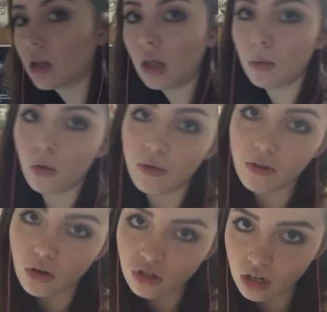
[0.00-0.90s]
label the
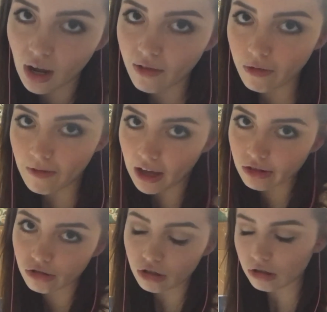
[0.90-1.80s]
function f of
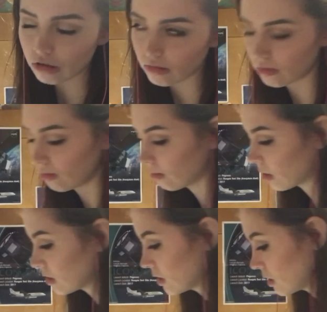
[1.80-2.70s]
x just
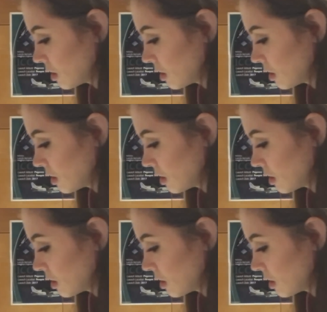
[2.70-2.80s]
because it's